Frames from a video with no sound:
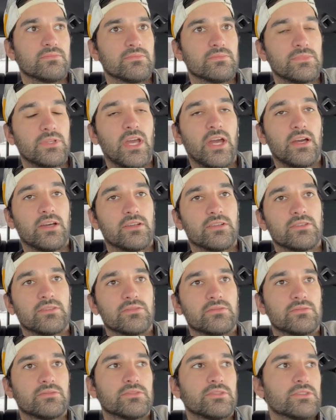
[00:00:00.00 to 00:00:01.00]
Yeah,
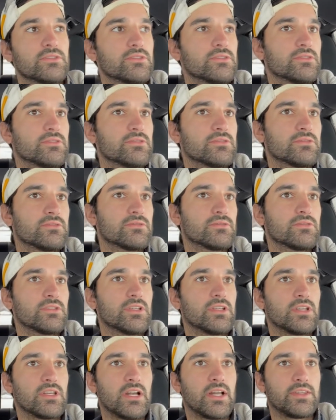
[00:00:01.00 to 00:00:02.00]

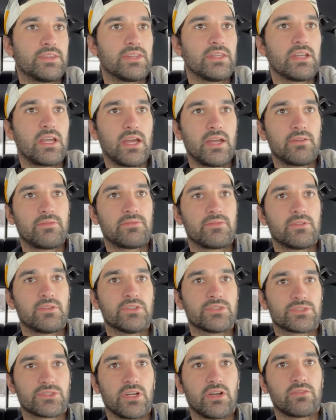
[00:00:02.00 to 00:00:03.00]
and I think I've
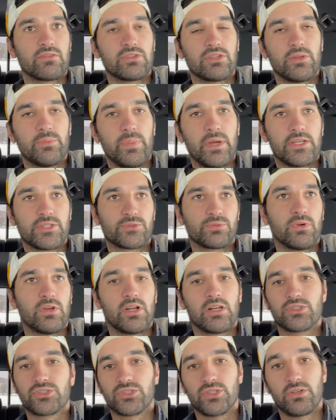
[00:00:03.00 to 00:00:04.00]
discovered the best
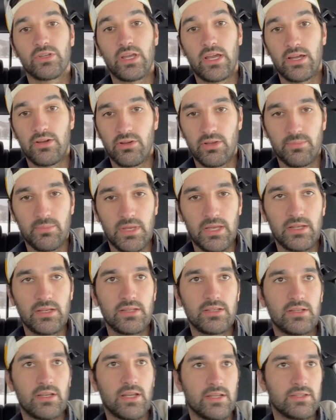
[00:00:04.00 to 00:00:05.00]
one. I'll show you how I made
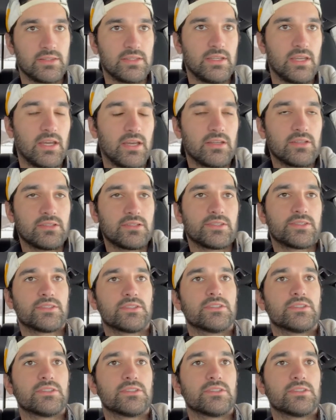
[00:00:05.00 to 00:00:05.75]
it at the end.